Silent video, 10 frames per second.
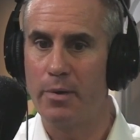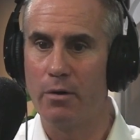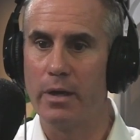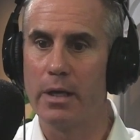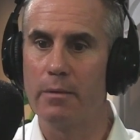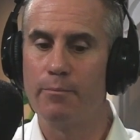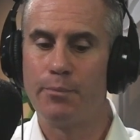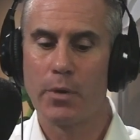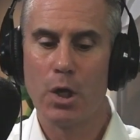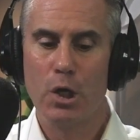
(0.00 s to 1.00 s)
period.
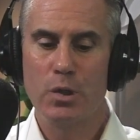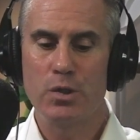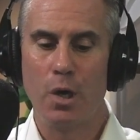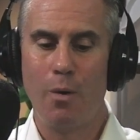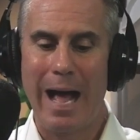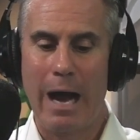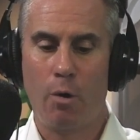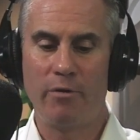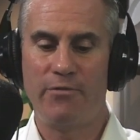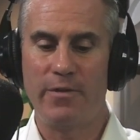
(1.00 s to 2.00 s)
So
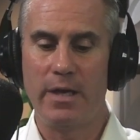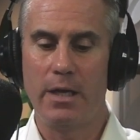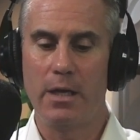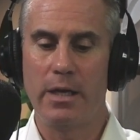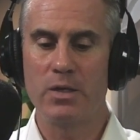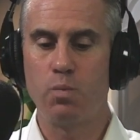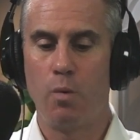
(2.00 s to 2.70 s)
our fee is